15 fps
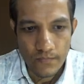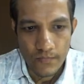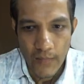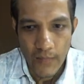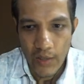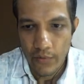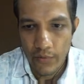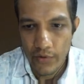
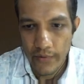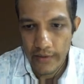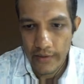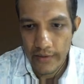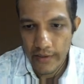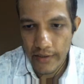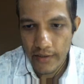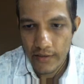now we'll do one
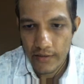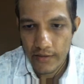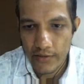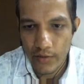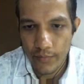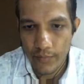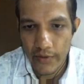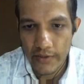thing,
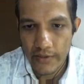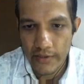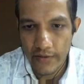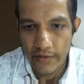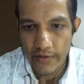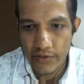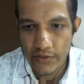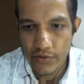
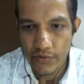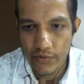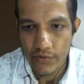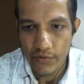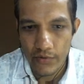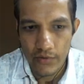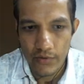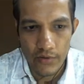
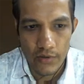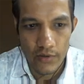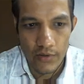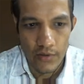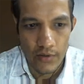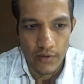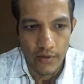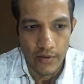
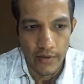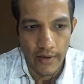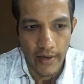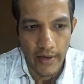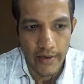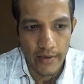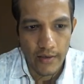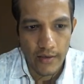
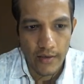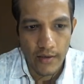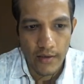0.709